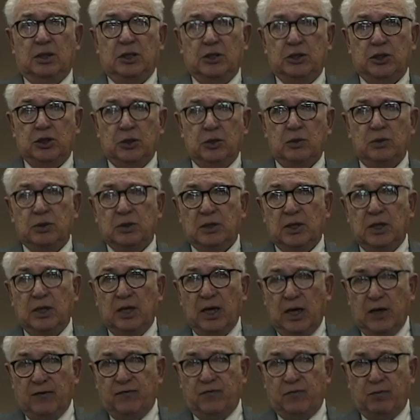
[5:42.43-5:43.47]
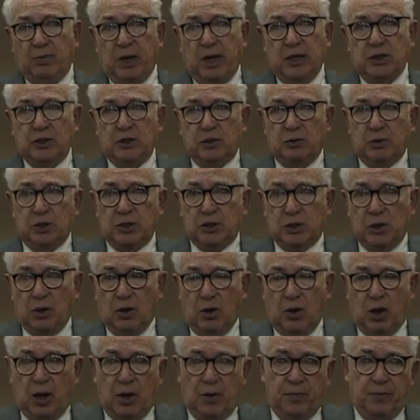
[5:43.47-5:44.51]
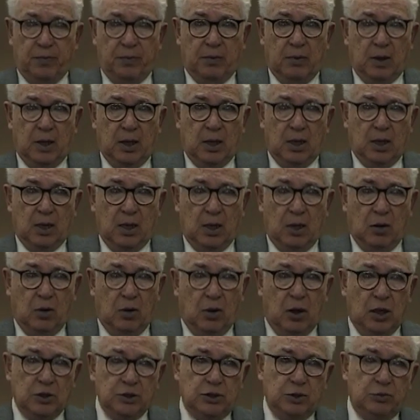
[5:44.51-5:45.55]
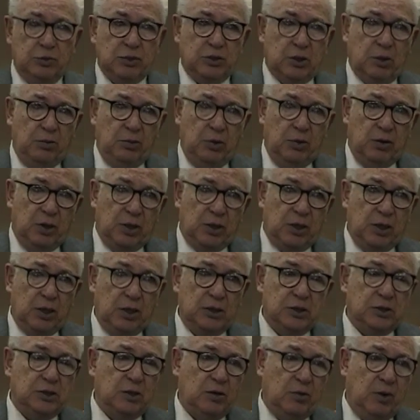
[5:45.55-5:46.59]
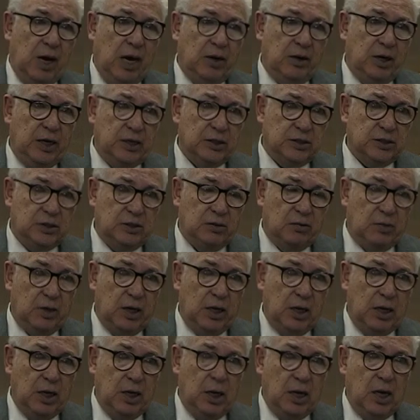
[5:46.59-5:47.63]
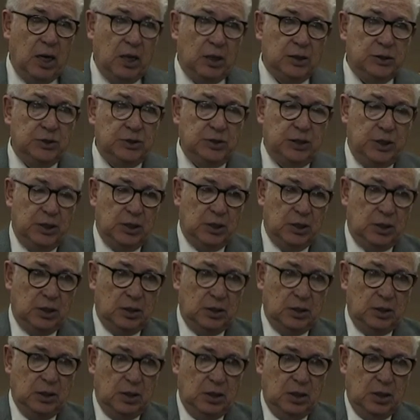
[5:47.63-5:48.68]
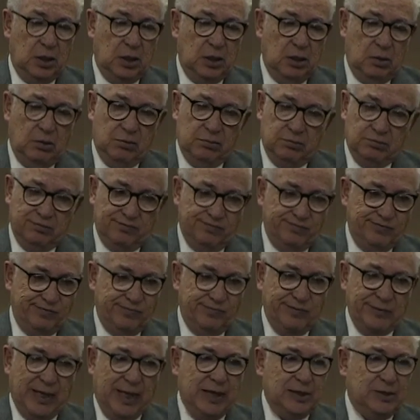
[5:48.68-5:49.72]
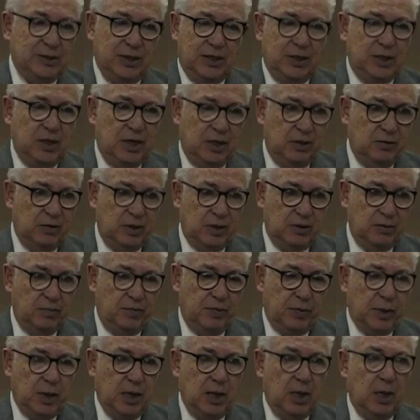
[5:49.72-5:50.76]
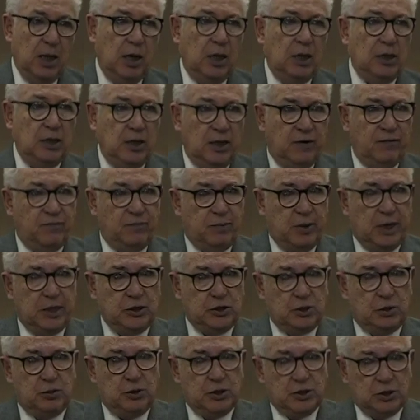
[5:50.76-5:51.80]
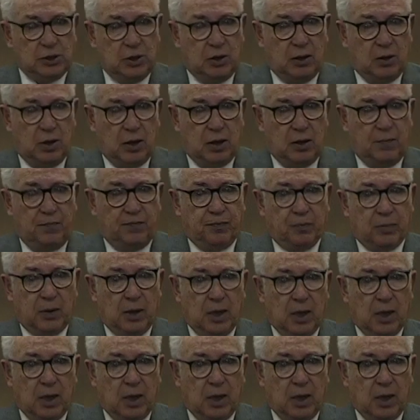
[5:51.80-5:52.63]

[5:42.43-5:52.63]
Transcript: the Jews lived by Jewish law. All Jewish communities throughout history until 1800 lived by Jewish law.